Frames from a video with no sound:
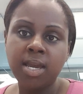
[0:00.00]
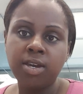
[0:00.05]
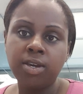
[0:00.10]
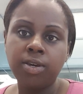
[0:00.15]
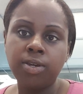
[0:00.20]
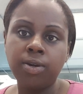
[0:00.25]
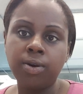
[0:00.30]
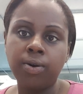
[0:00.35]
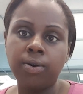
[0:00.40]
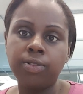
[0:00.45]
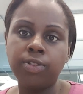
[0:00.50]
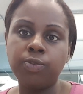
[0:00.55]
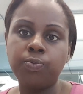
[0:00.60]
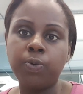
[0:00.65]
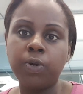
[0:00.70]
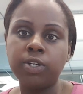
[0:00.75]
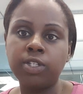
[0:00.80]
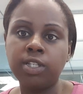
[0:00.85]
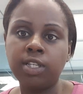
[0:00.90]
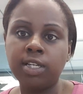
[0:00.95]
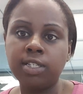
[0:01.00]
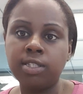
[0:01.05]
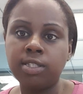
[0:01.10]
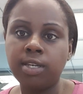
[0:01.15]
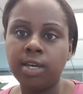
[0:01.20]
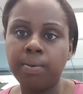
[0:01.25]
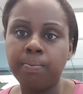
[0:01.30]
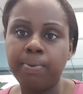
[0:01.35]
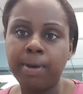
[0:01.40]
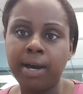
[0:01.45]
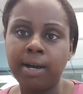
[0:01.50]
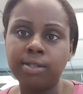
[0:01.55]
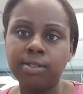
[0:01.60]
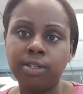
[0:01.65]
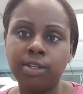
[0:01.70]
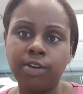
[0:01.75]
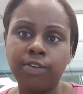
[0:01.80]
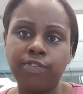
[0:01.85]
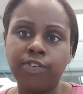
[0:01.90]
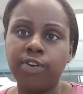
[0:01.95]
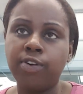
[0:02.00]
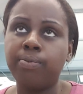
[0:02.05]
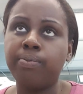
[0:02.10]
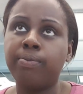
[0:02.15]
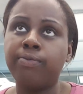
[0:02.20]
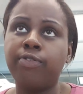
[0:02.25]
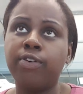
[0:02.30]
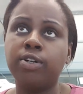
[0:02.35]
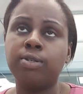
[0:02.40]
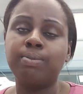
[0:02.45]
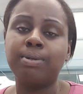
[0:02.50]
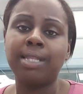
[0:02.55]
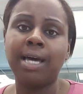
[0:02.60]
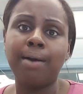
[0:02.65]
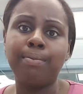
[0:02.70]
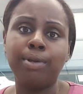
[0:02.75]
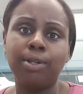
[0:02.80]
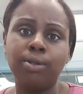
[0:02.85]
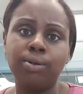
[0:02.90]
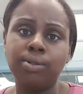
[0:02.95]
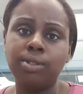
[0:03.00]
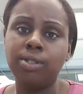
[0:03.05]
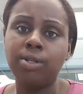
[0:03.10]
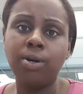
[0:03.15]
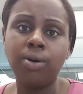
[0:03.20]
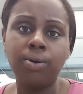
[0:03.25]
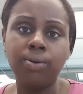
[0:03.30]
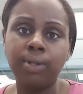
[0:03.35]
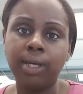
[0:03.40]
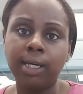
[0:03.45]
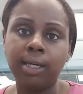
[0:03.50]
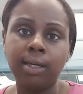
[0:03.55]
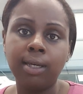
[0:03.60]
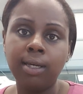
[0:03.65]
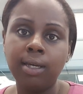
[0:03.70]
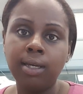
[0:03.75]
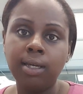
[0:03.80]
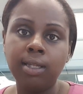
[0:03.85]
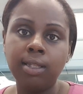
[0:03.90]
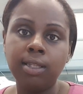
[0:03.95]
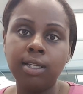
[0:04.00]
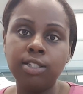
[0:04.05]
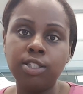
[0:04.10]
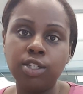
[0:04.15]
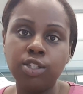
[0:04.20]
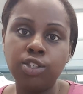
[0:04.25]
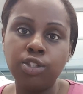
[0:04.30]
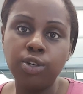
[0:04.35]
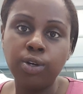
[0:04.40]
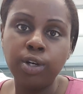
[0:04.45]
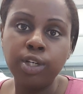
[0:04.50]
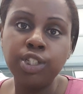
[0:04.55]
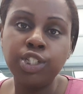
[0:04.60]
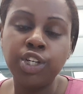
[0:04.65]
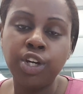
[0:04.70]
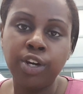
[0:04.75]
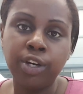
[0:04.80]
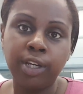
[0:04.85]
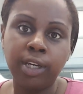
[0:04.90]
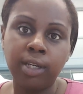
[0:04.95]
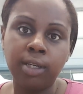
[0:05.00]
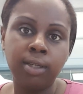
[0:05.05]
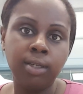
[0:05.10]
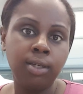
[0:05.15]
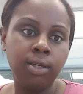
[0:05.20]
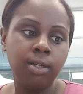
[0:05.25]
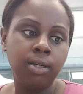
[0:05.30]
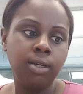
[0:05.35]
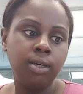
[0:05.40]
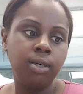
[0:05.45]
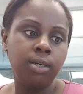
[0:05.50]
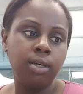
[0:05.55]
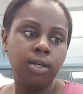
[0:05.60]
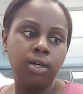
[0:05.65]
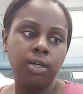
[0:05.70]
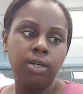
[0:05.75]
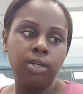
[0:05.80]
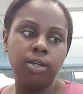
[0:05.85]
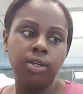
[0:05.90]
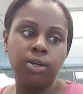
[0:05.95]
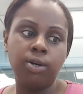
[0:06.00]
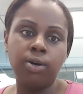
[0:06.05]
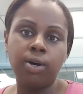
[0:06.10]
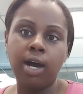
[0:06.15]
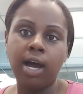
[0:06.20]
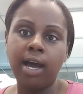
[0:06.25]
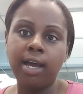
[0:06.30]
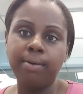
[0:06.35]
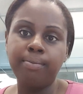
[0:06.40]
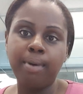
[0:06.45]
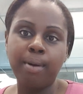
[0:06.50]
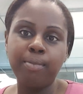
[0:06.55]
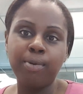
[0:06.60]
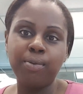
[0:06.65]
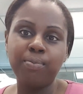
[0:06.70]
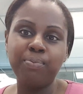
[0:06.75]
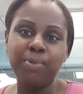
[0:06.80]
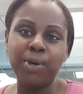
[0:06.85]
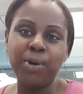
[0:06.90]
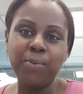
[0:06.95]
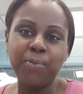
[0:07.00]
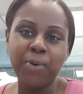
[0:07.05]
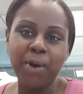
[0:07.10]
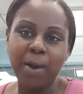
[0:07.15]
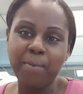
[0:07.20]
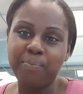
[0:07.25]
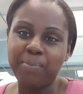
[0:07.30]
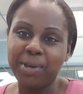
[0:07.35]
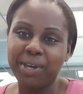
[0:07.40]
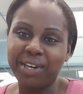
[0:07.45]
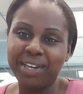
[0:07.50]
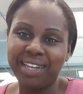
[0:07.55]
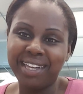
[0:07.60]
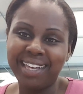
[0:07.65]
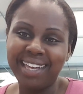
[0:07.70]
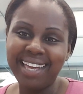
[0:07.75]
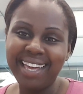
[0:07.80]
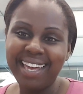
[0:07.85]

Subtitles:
you know, this person lost 10 pounds in their first month, I'm a lose. No, like, this is your journey. You know, I remember meal prepping